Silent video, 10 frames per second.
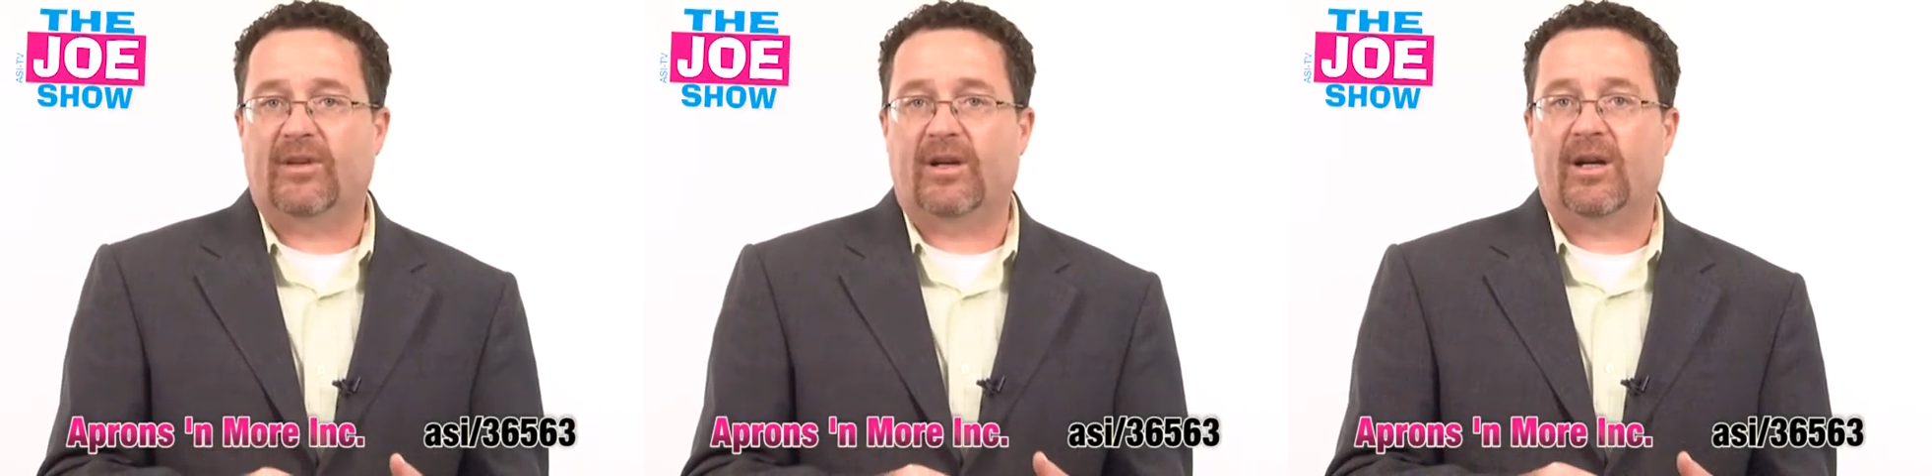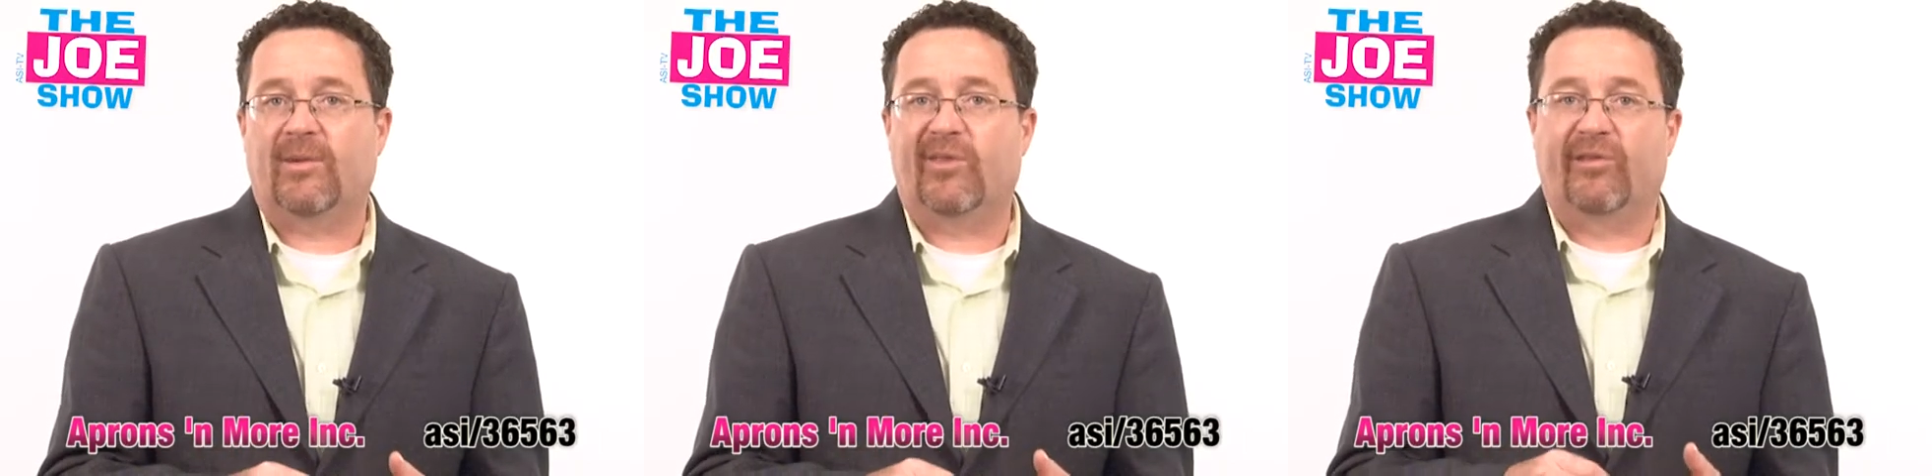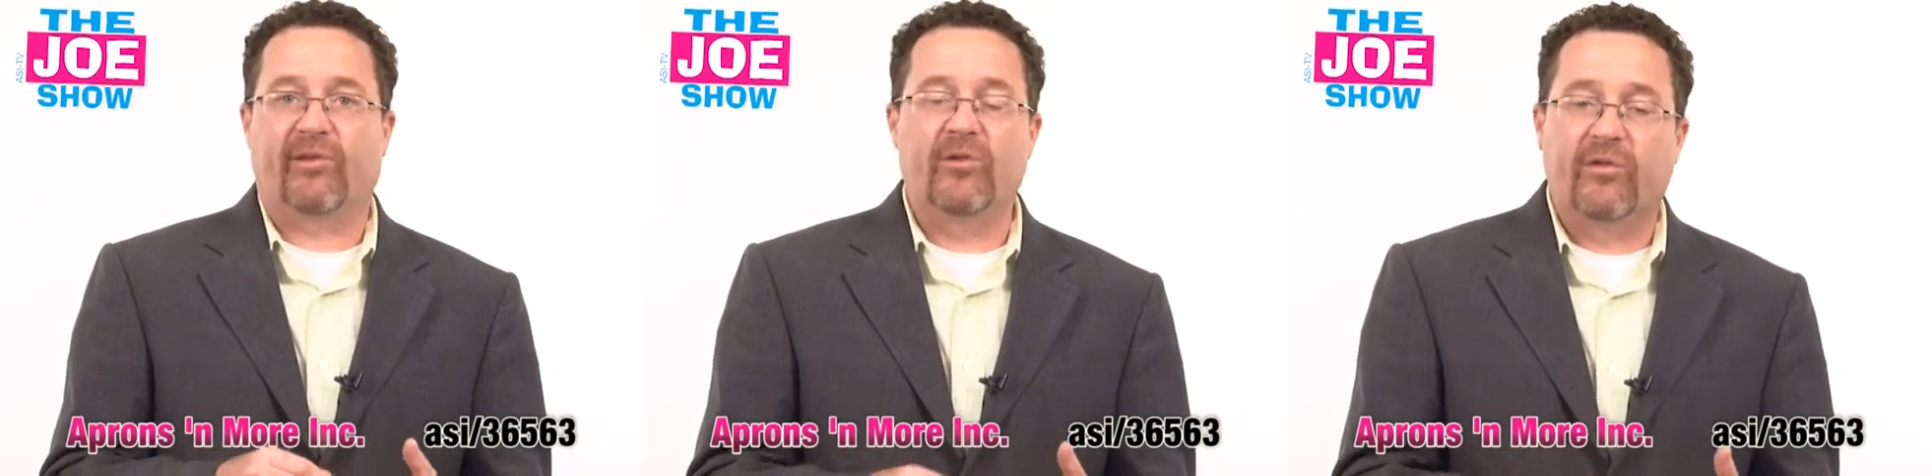The
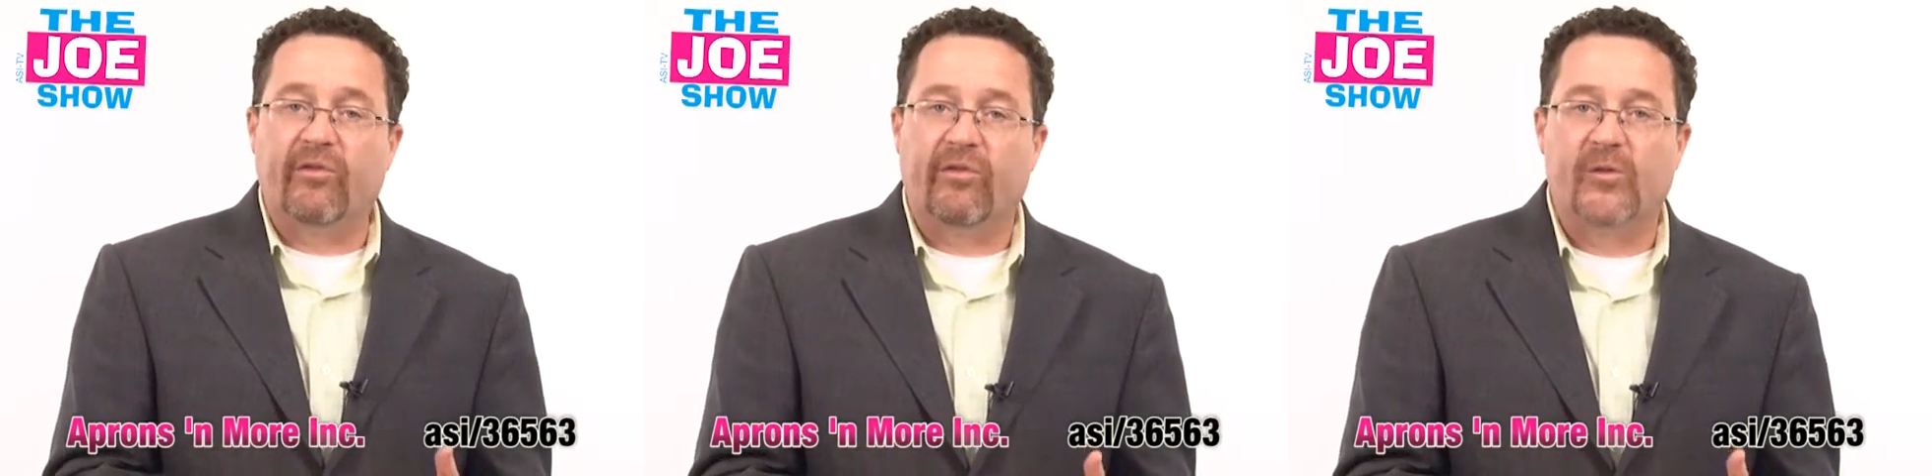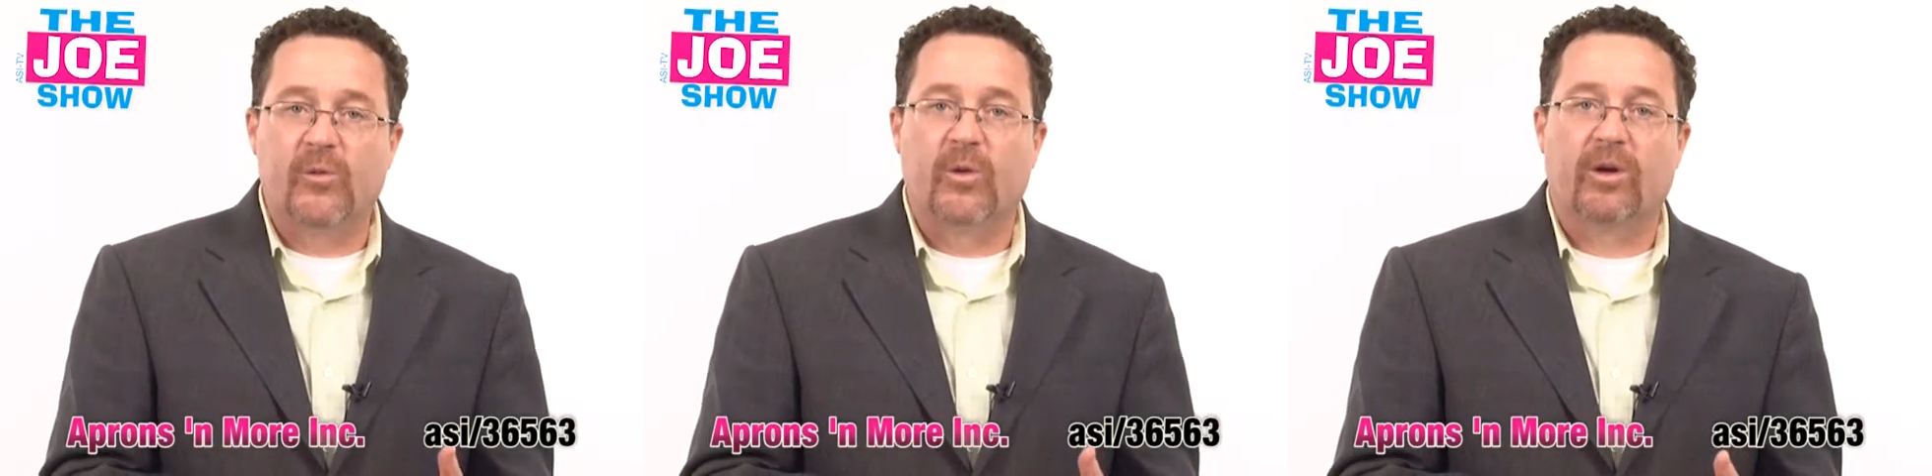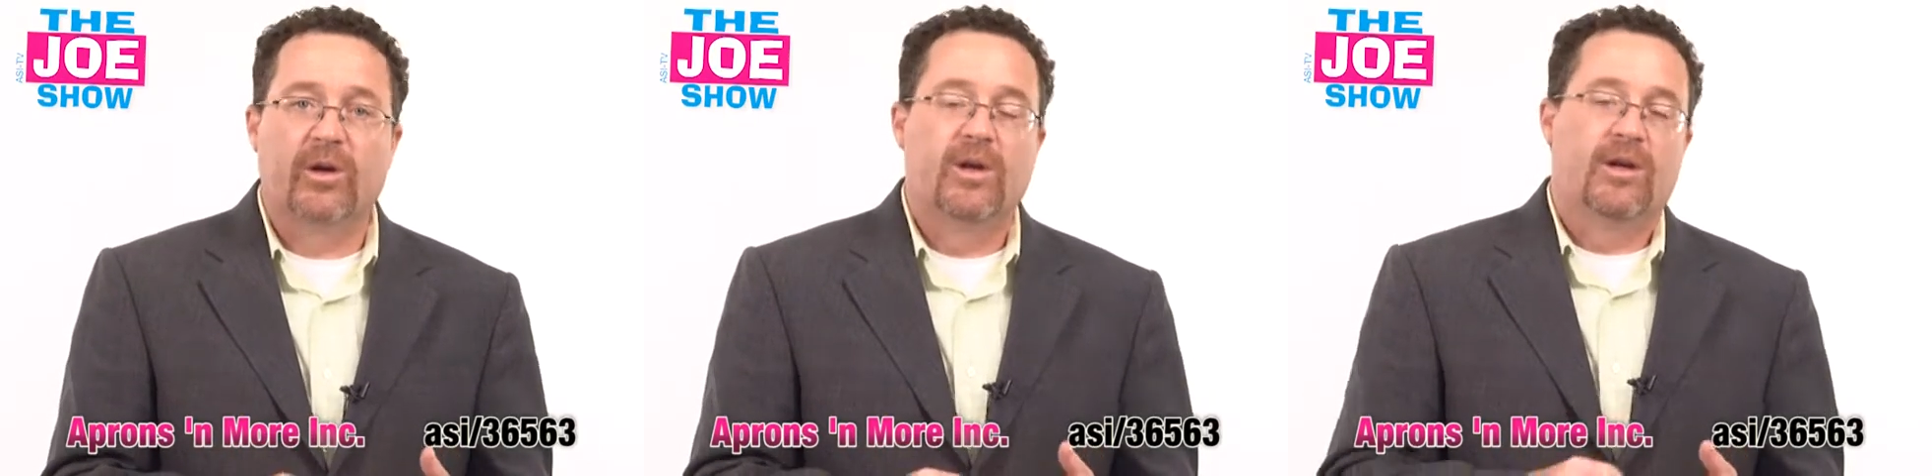Frozen
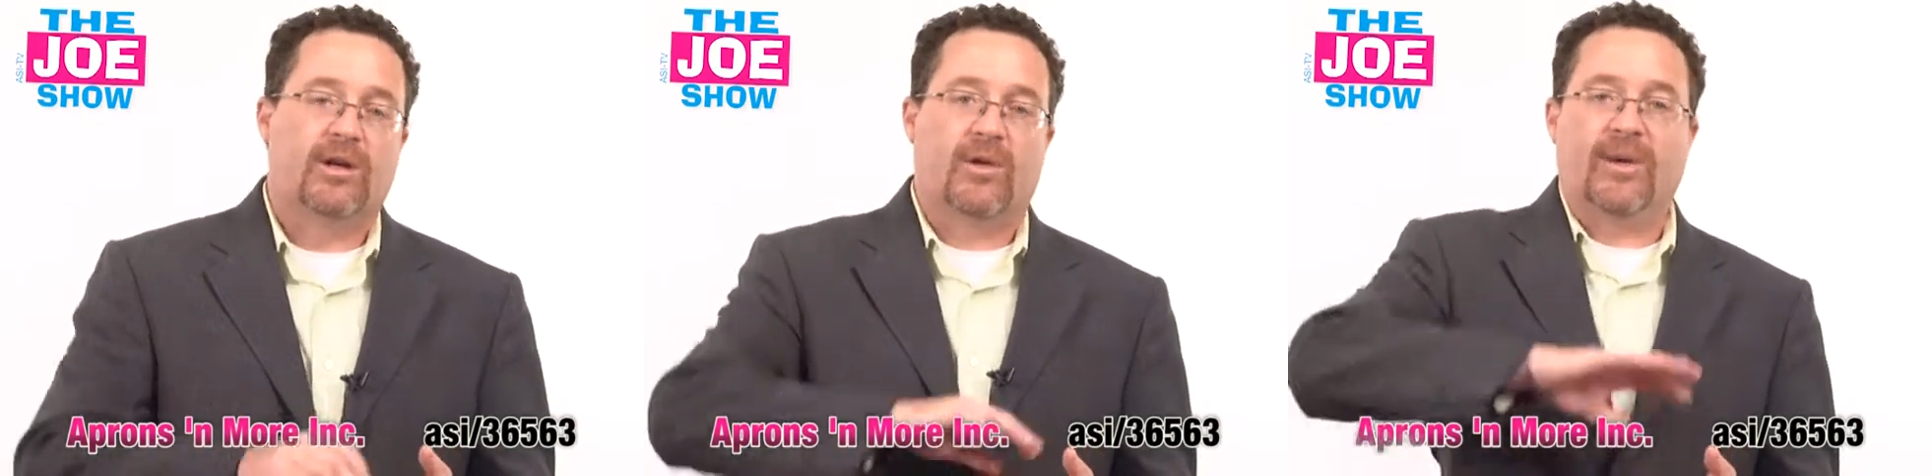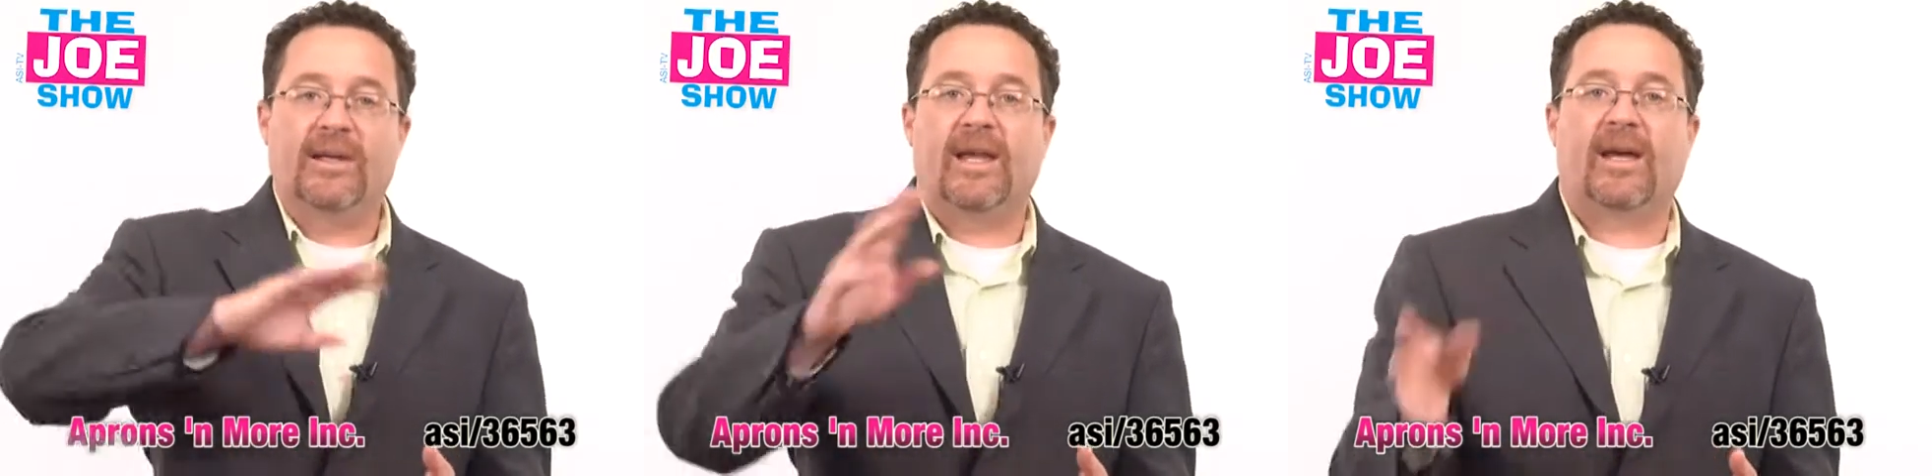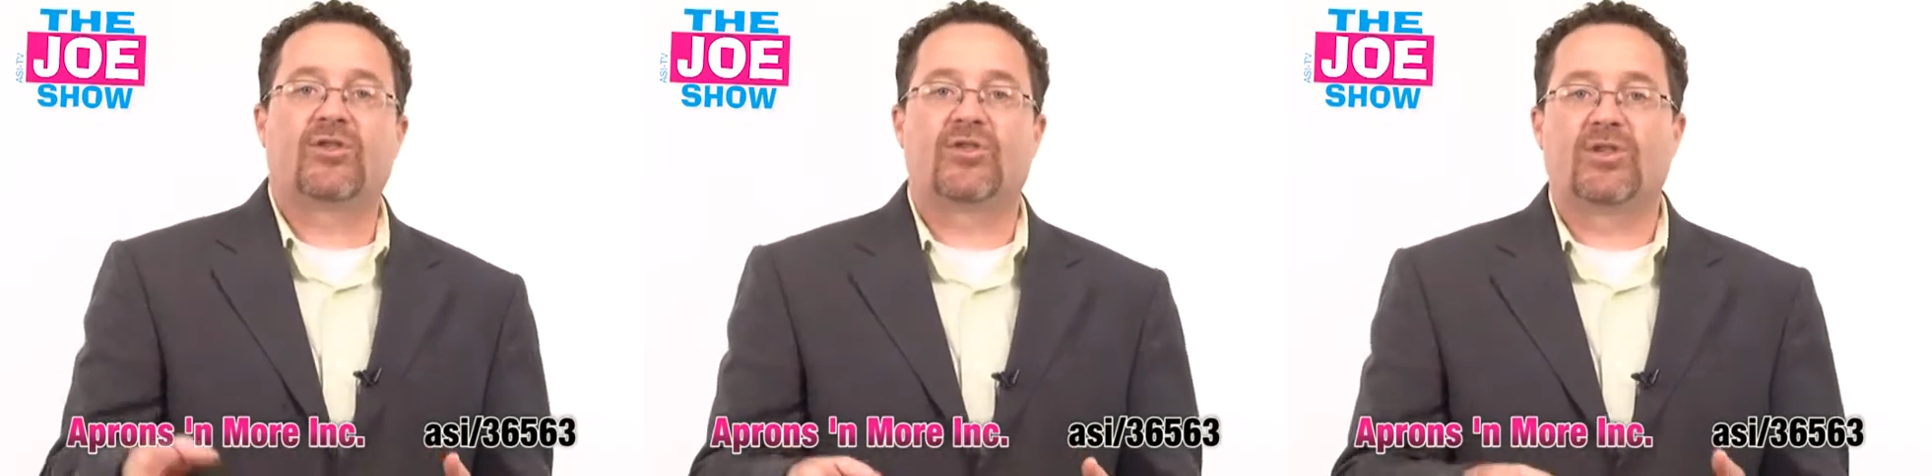Four coming
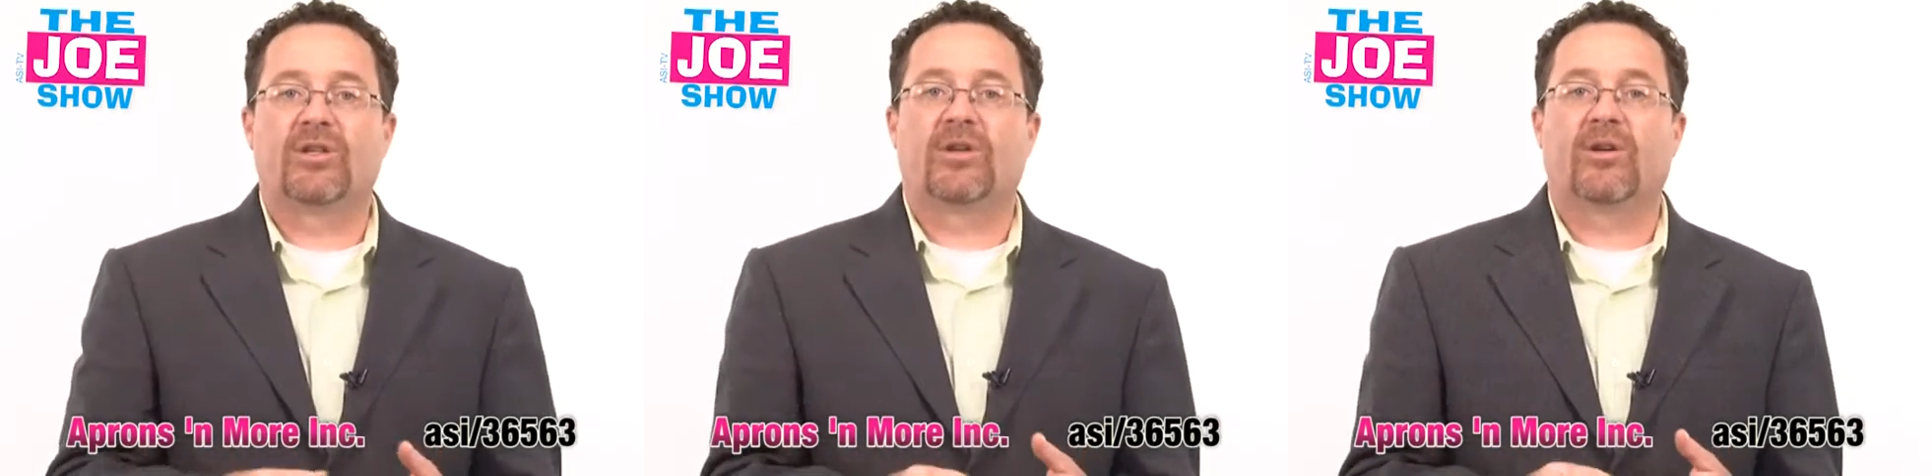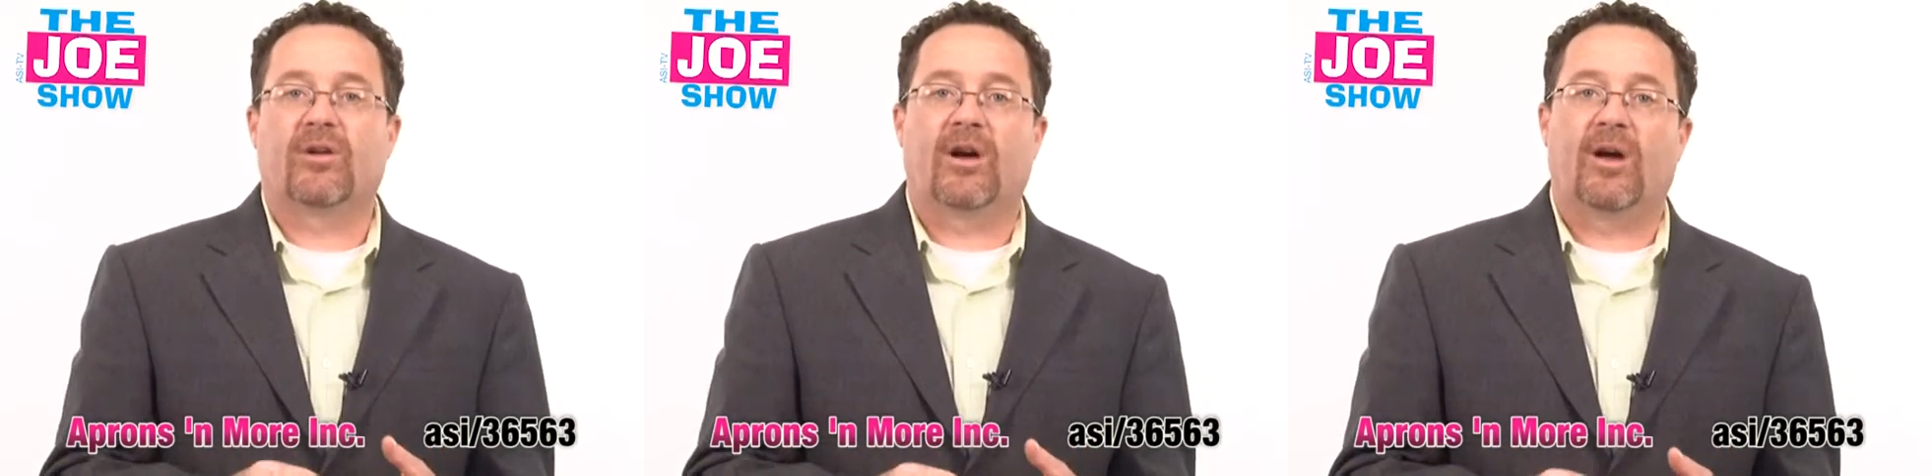next year.